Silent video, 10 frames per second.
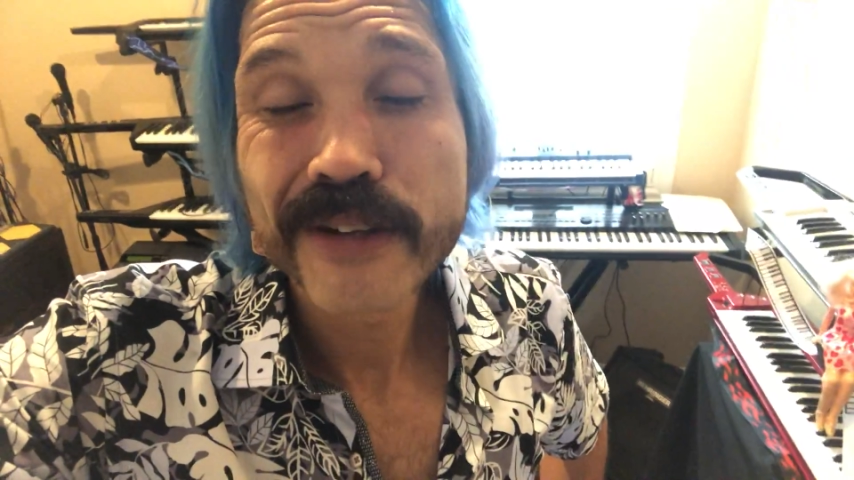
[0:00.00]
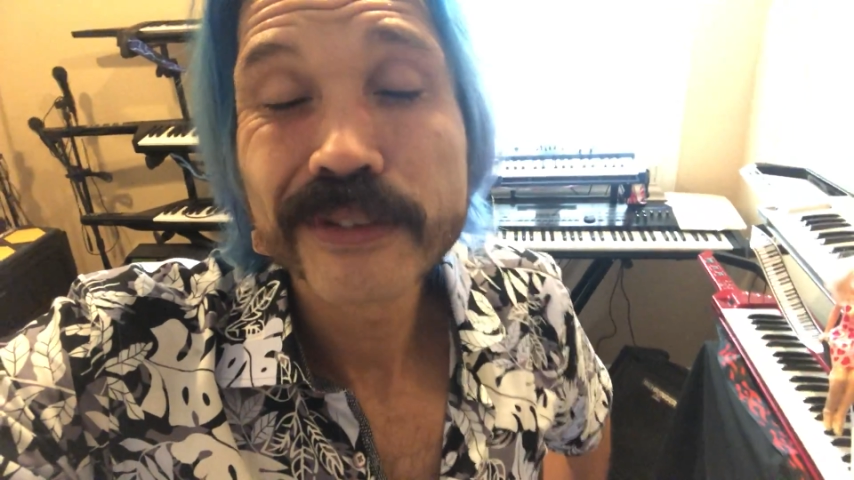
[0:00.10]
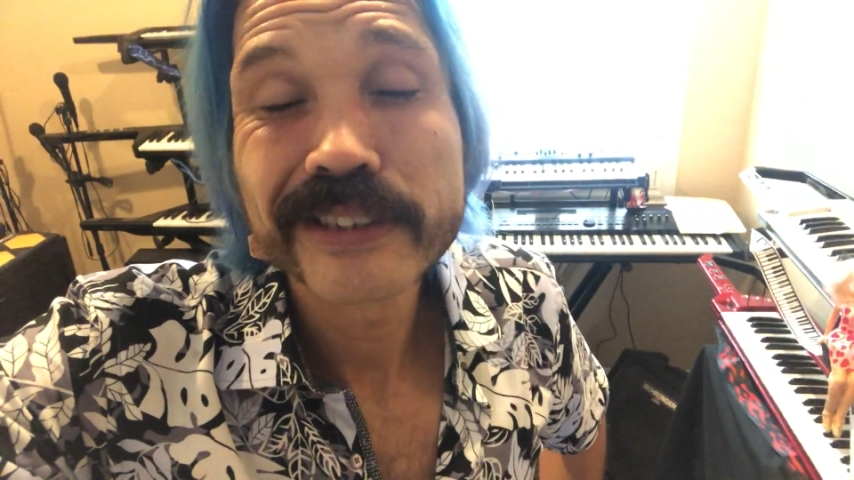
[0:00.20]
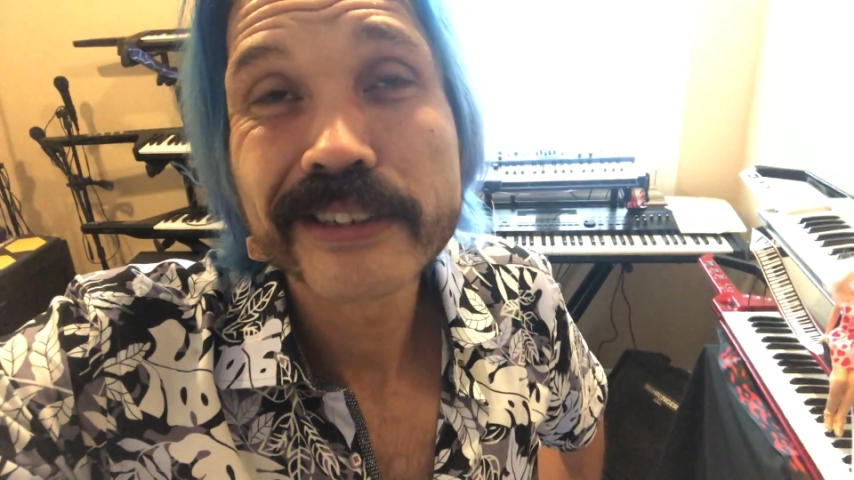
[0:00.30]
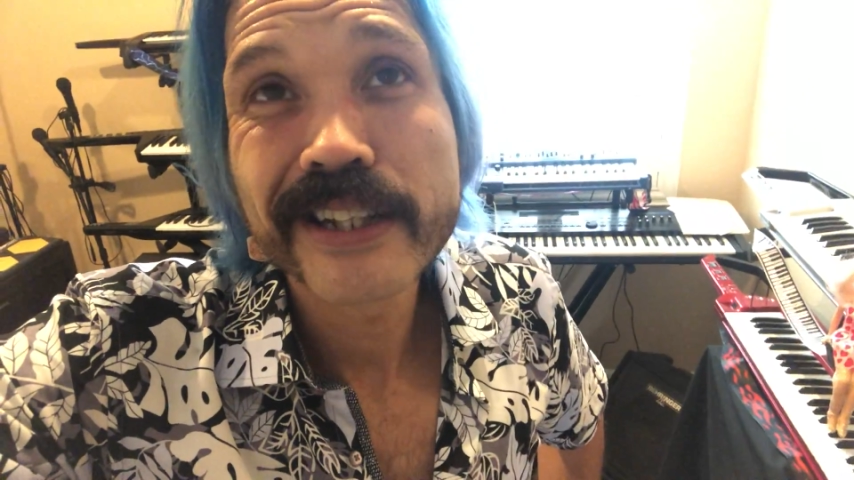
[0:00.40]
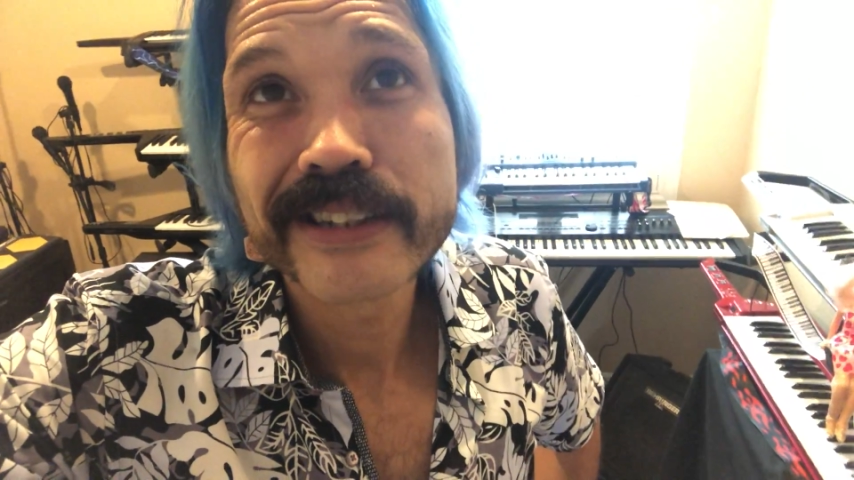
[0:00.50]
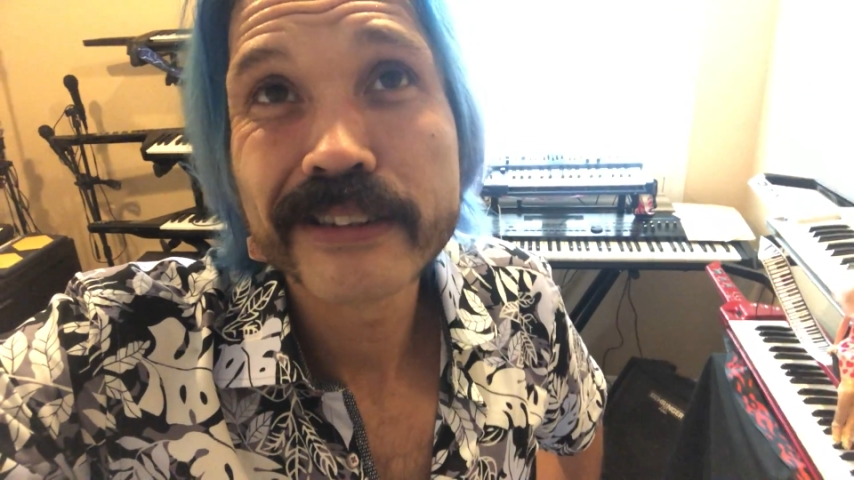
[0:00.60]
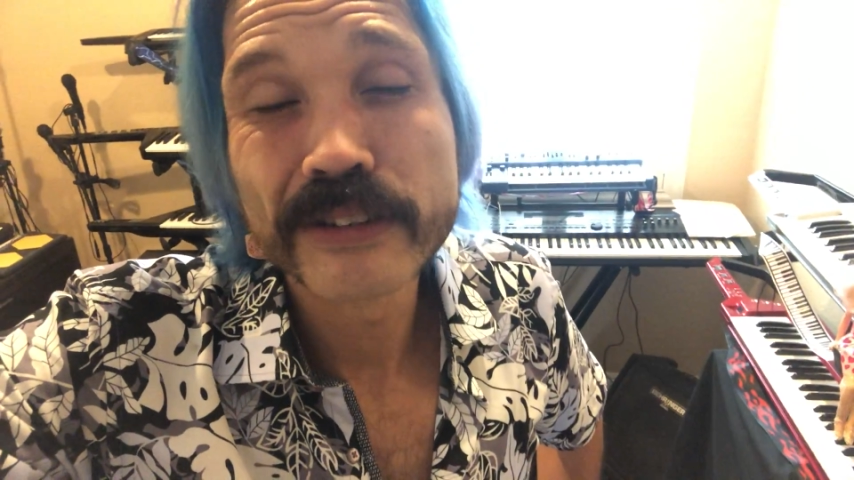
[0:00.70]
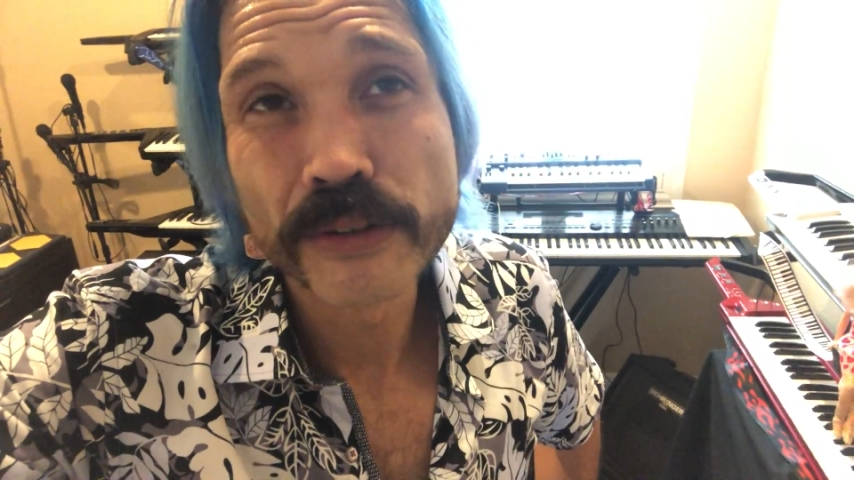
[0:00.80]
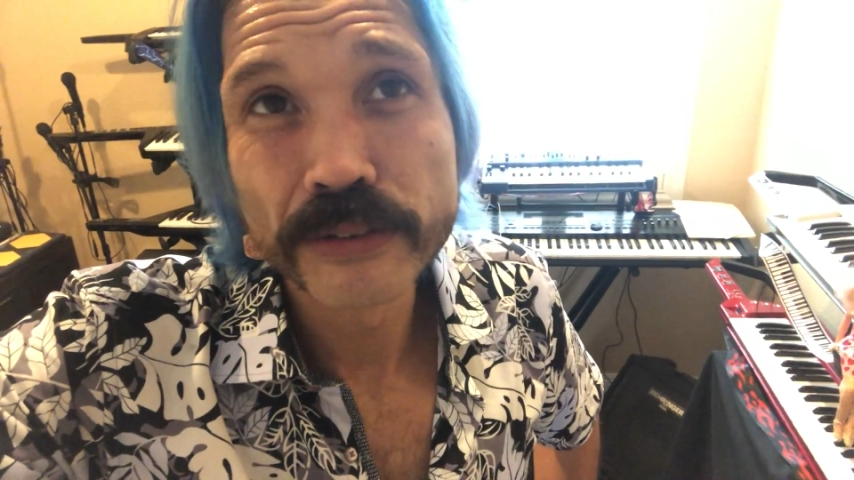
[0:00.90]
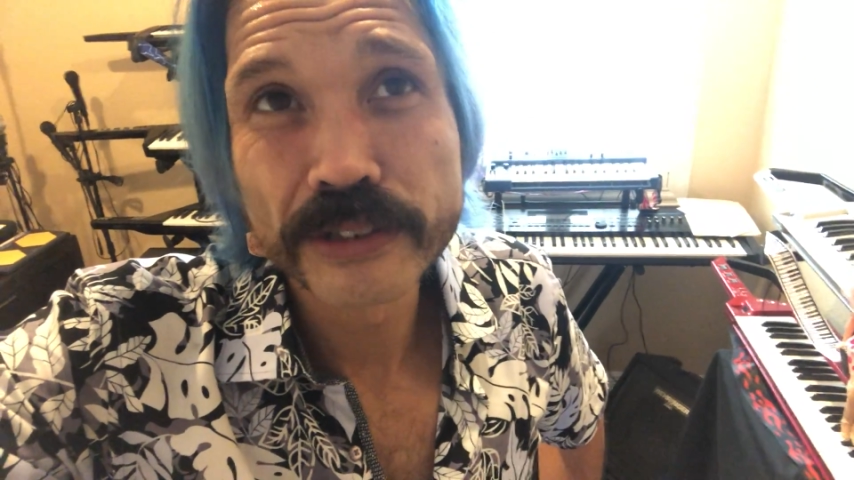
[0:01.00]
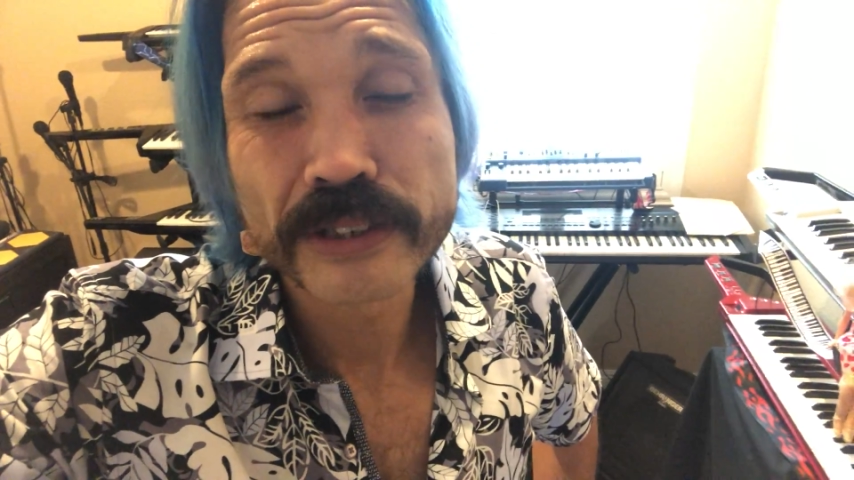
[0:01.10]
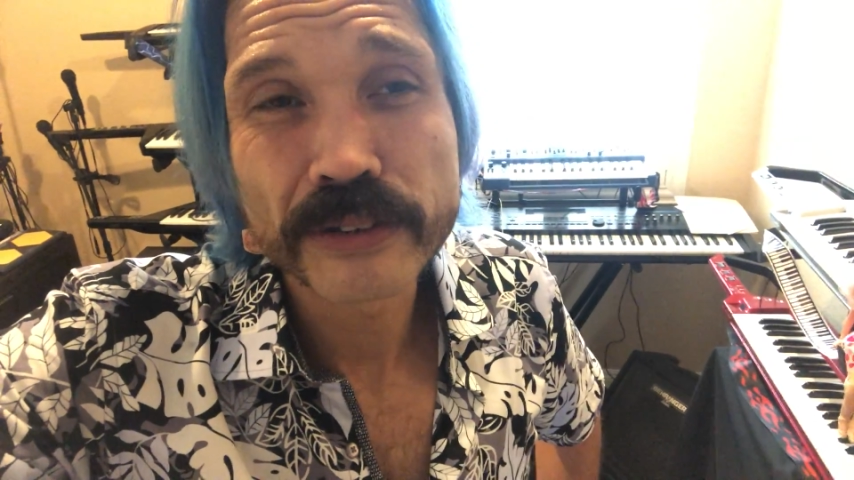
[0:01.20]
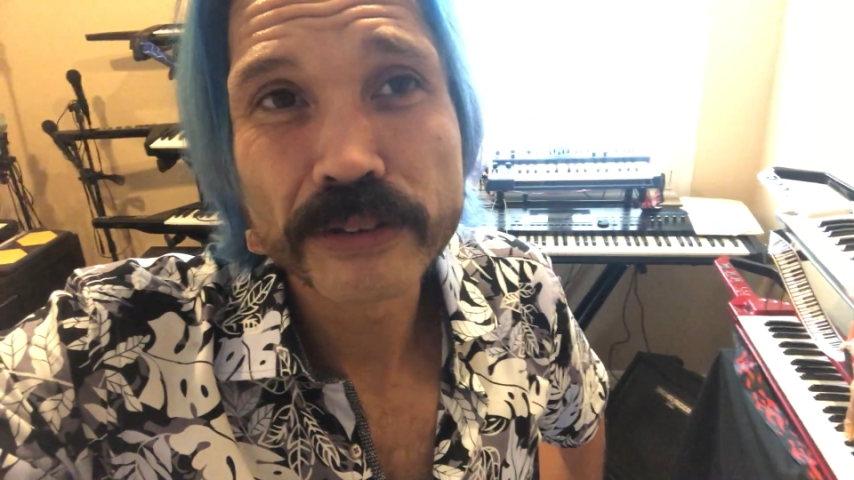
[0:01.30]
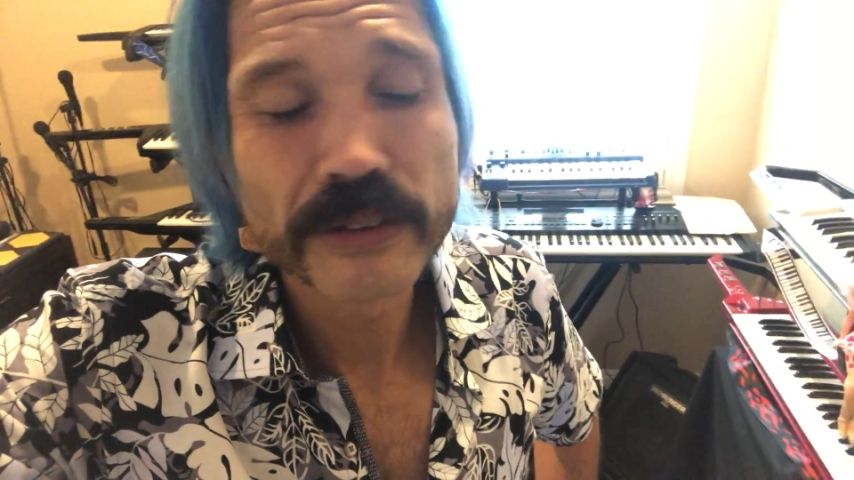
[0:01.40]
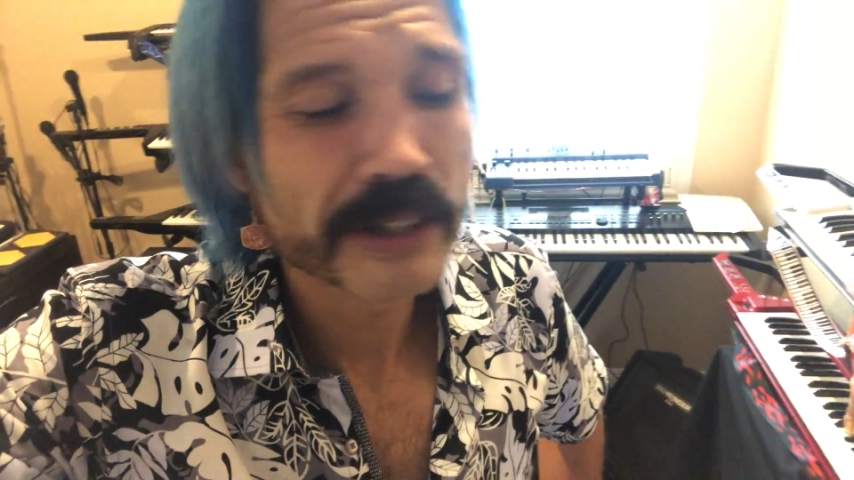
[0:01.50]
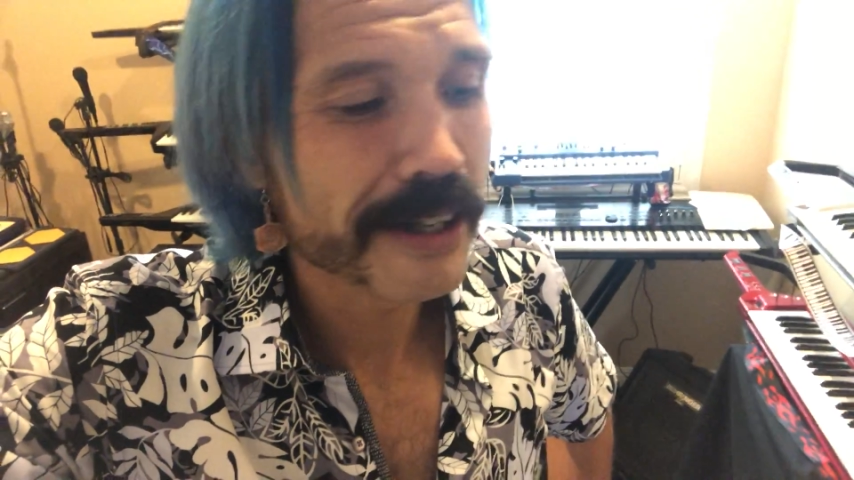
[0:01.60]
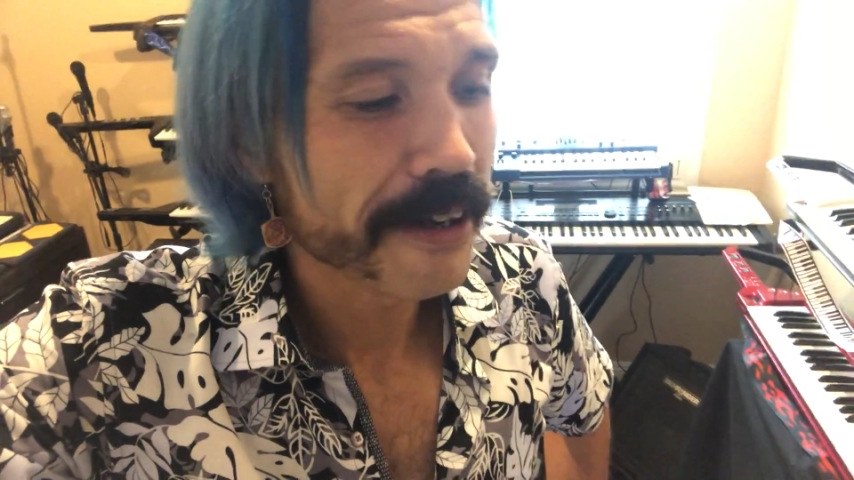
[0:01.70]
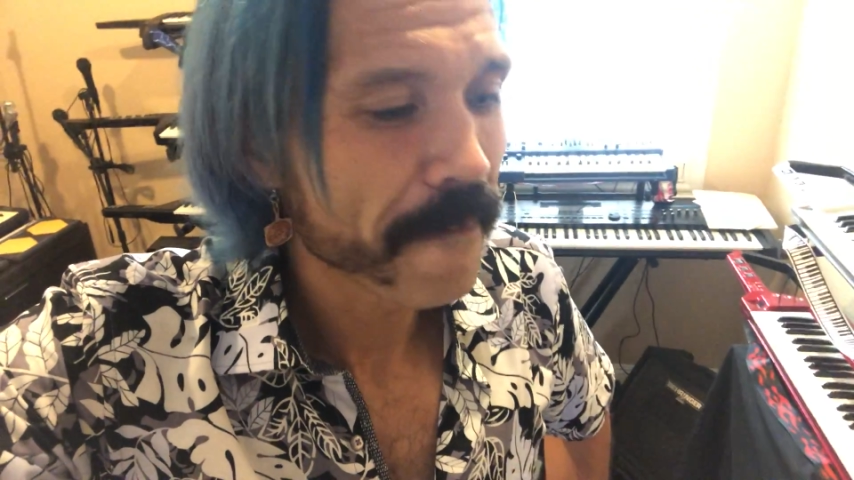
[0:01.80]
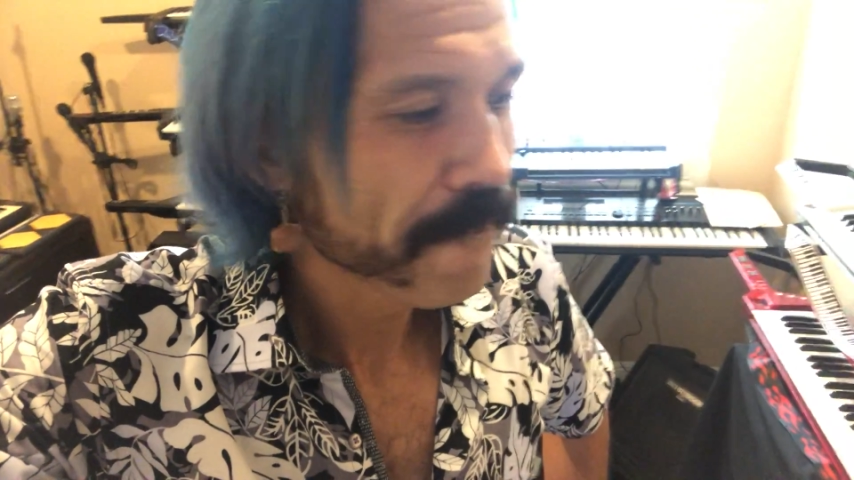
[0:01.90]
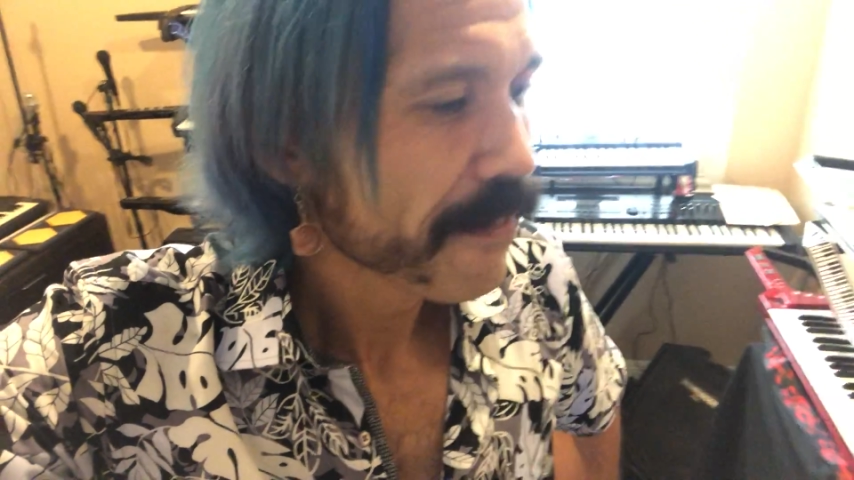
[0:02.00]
I would say get an old school,